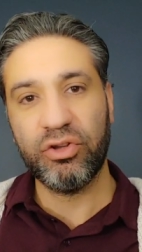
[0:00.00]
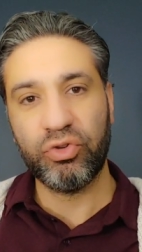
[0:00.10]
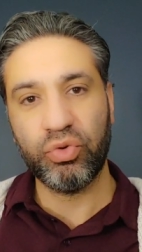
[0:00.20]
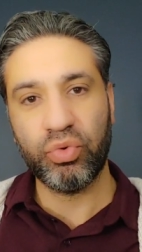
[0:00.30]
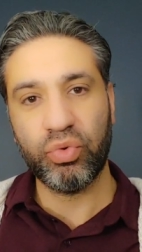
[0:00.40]

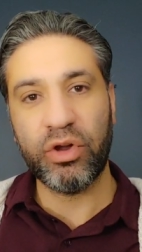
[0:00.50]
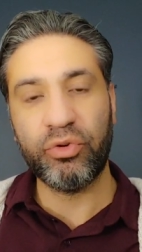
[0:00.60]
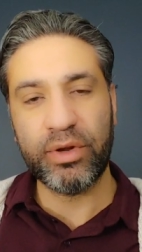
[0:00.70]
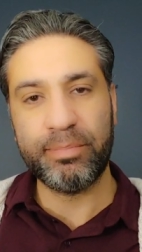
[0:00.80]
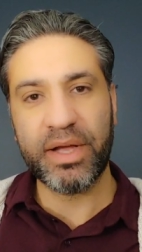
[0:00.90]
to
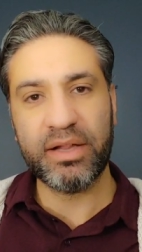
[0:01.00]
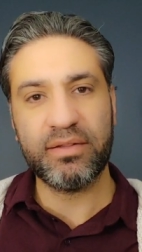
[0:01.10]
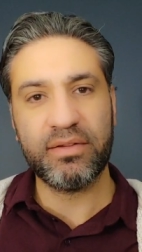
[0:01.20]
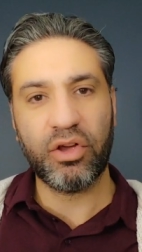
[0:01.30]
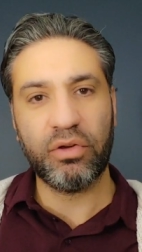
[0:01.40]

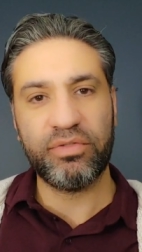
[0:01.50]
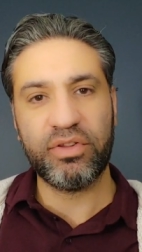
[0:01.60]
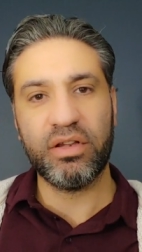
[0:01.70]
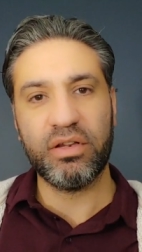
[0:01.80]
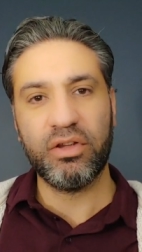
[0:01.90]
repent of
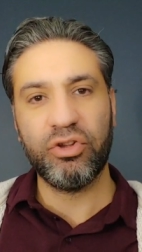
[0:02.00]
sin,